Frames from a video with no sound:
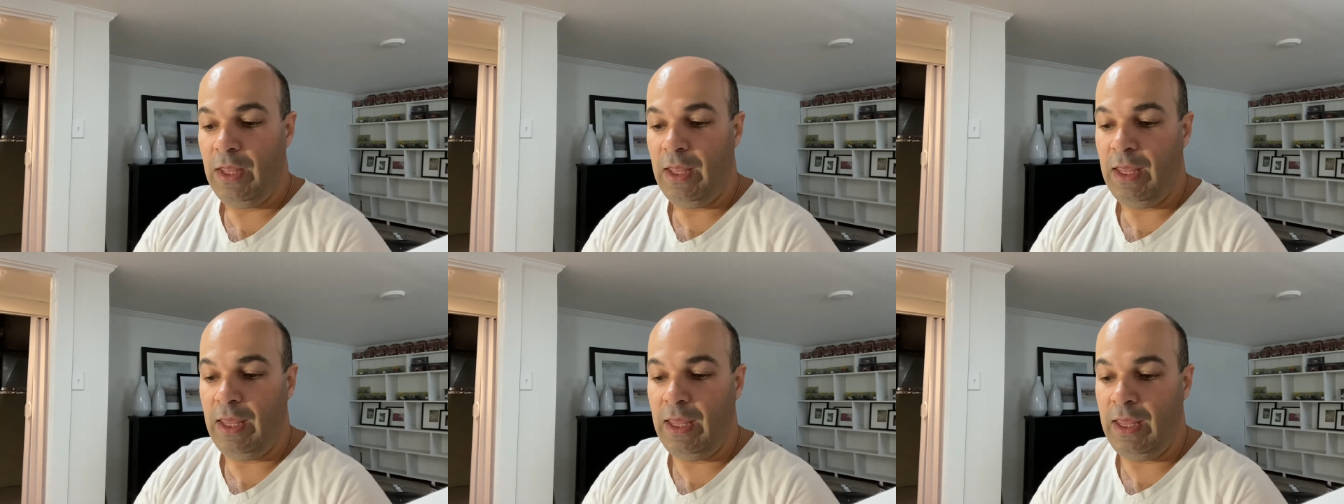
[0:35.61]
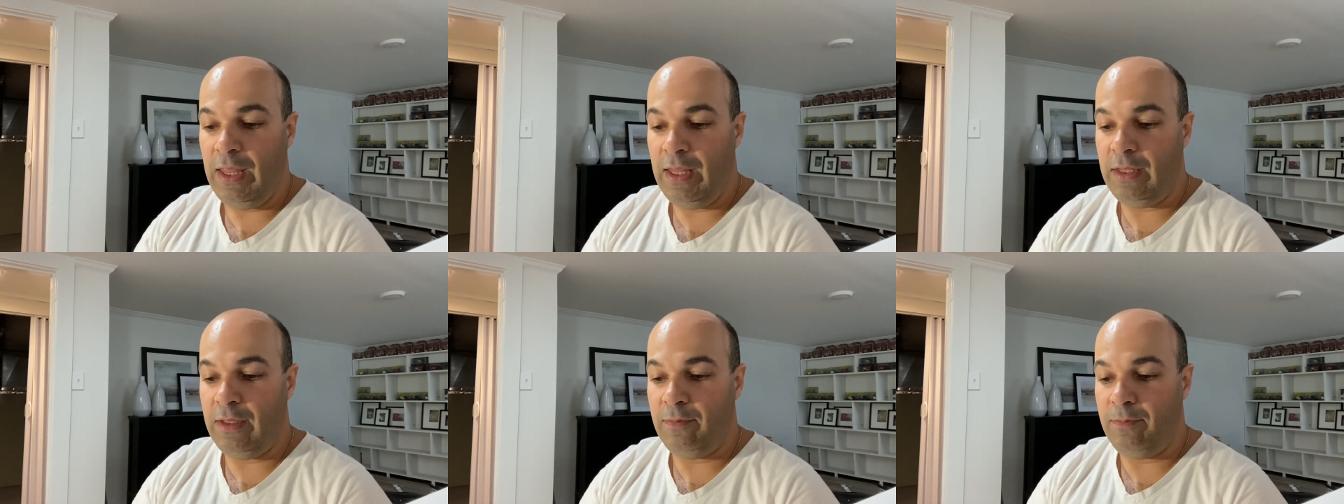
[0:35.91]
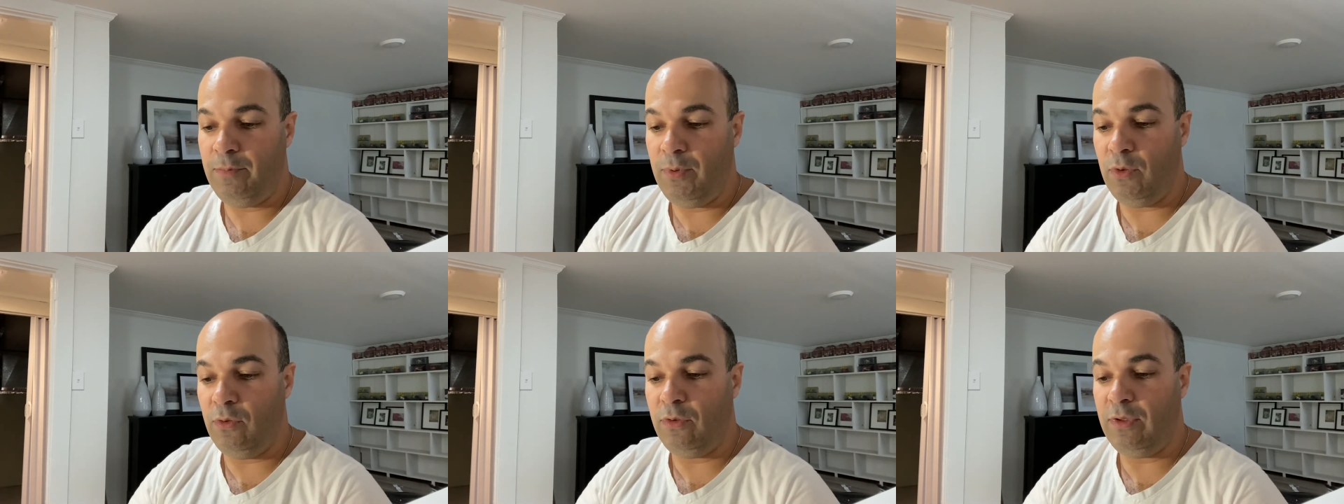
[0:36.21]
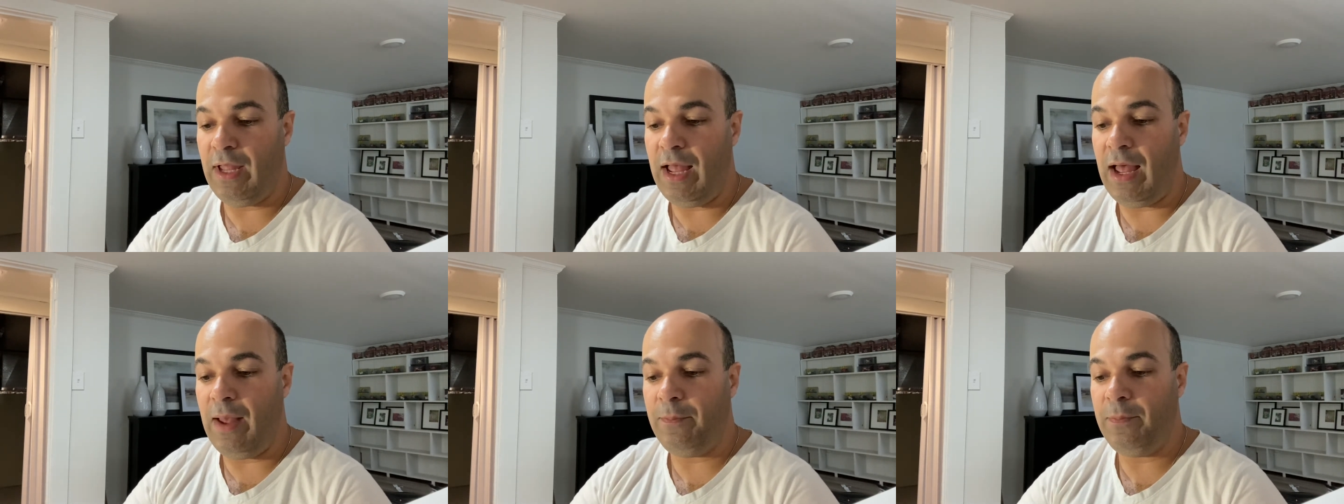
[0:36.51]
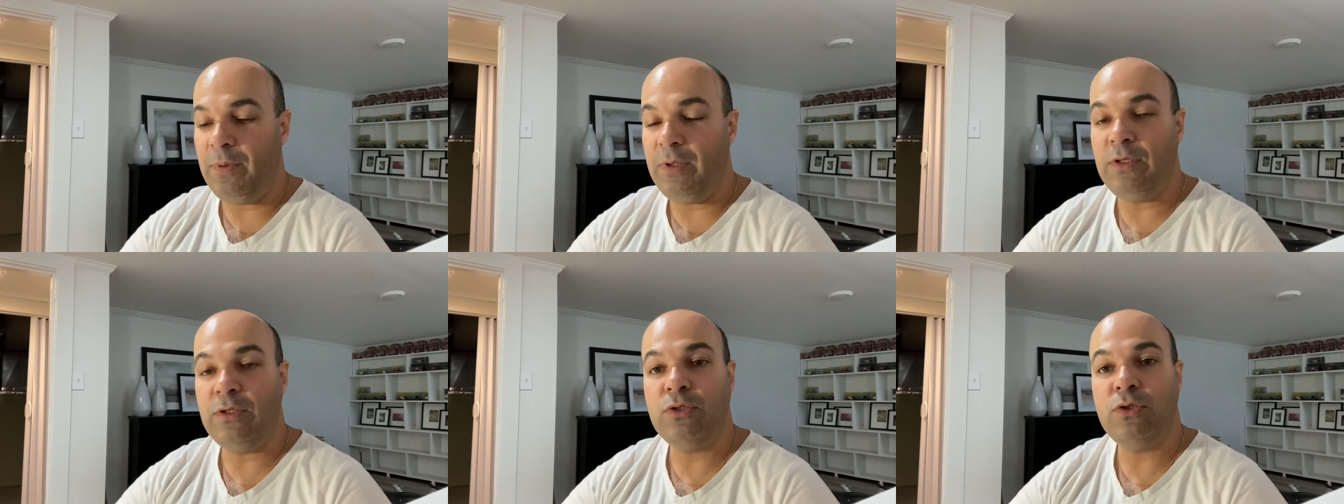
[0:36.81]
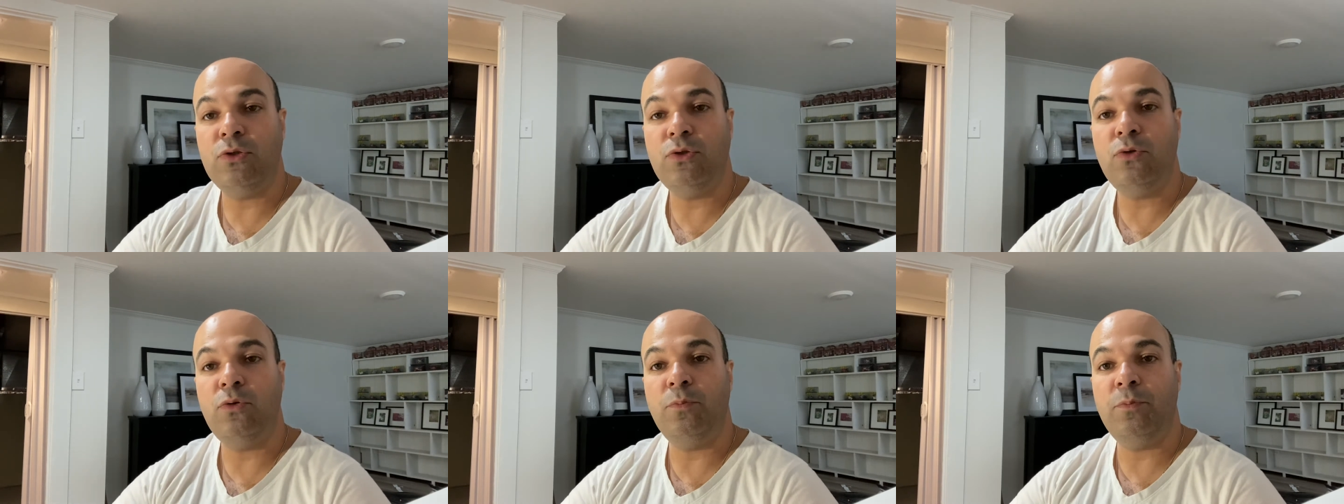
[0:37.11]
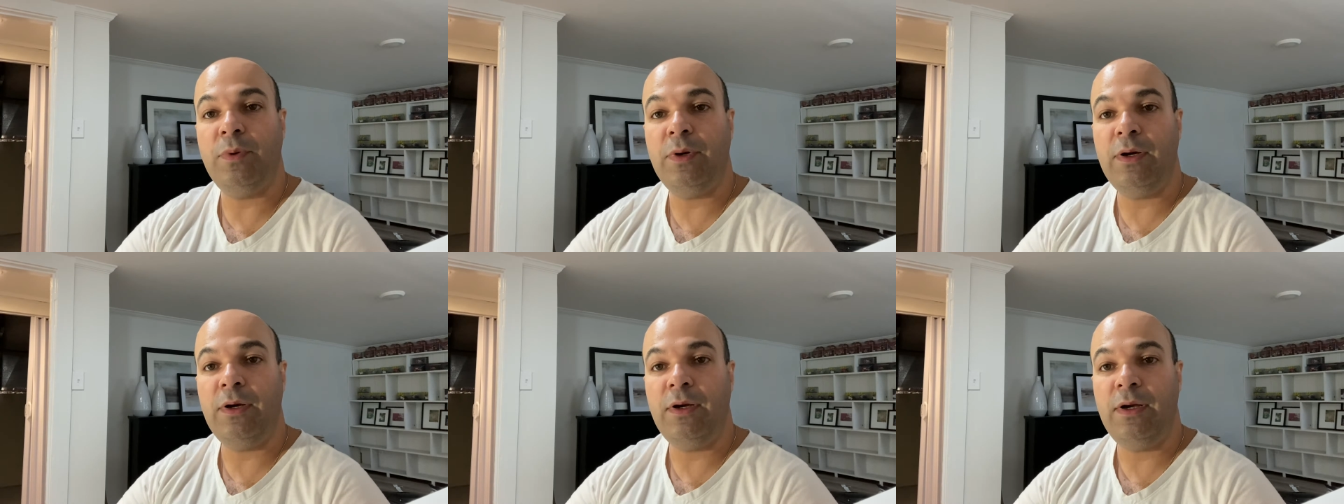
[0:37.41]
and build up in
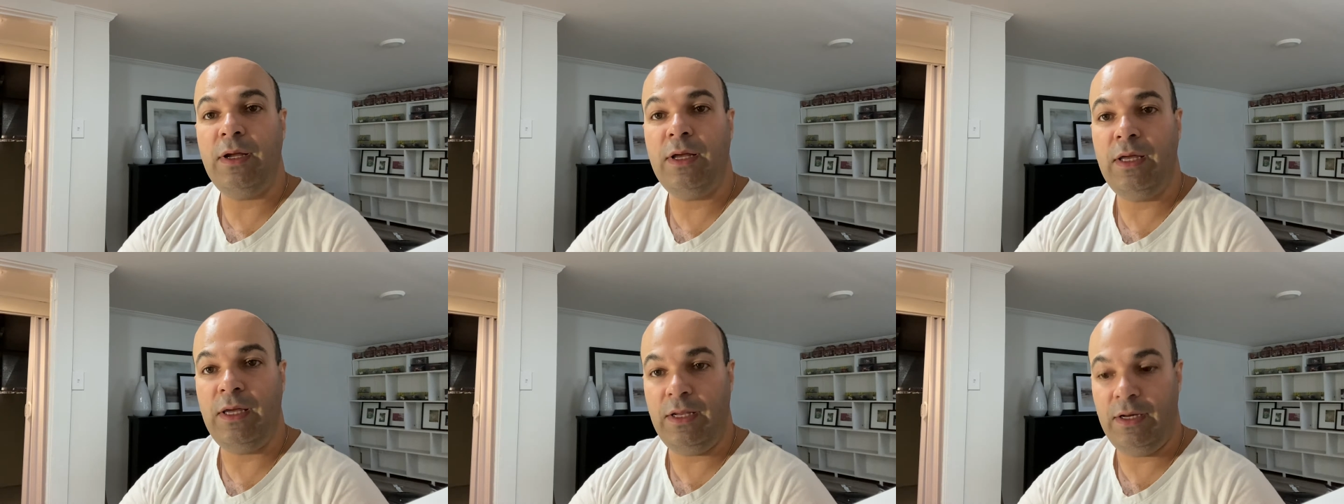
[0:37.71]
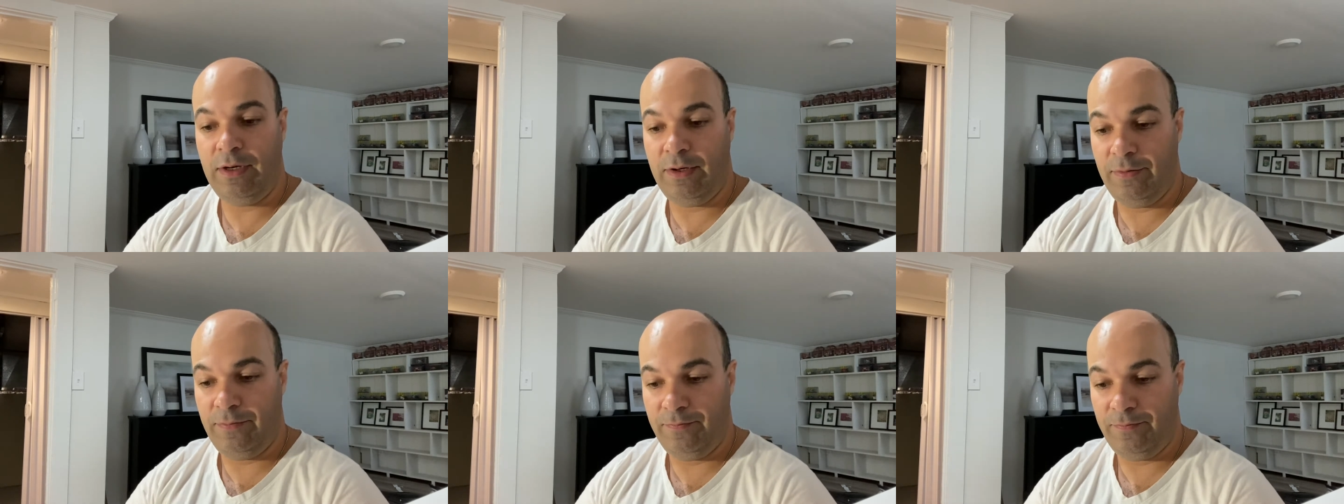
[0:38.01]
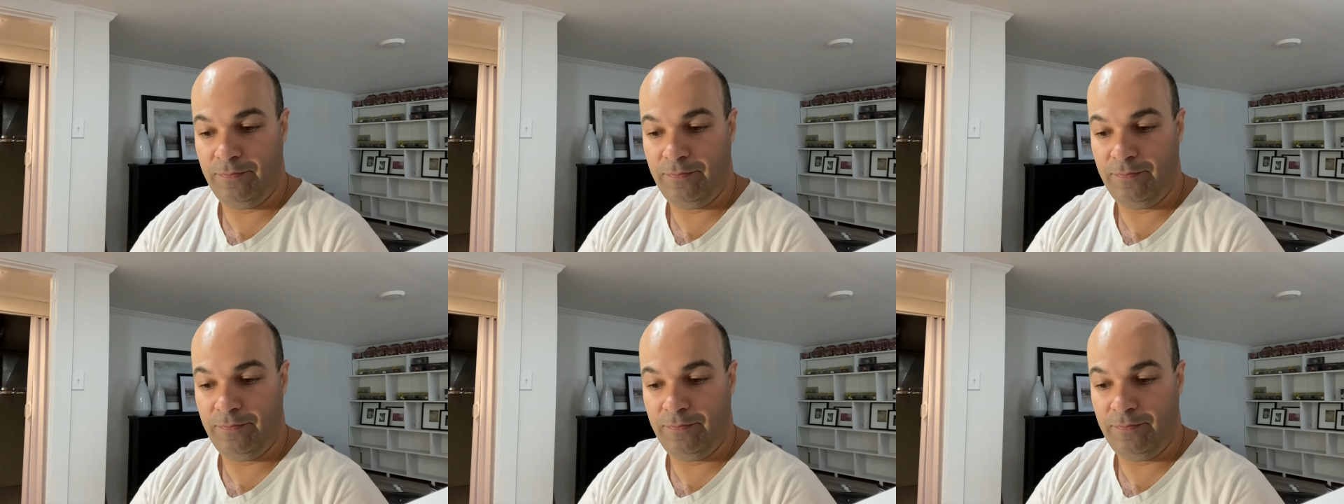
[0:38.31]
superheater?